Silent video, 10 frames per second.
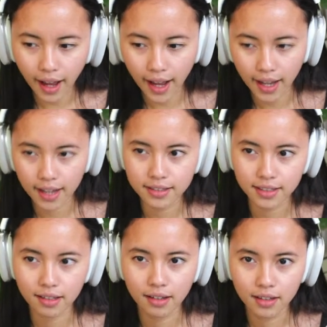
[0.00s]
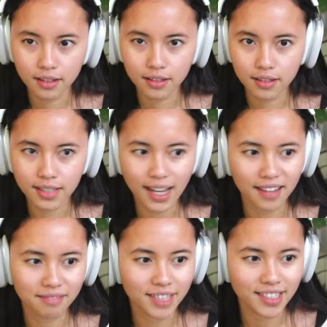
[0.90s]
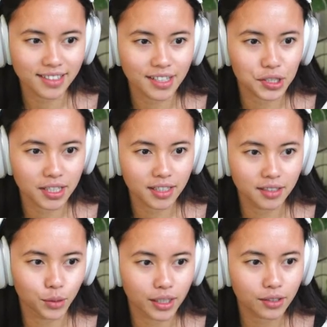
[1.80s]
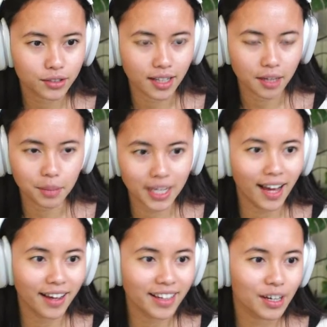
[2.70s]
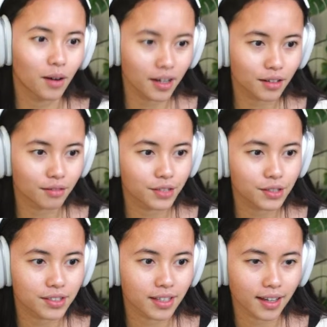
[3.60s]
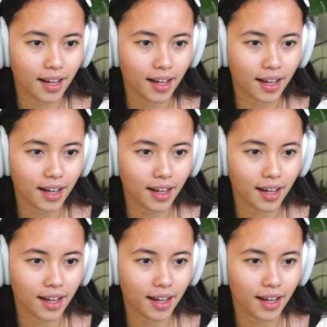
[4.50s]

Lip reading: And yeah, that's essentially what it looks like. But it can get quite confusing.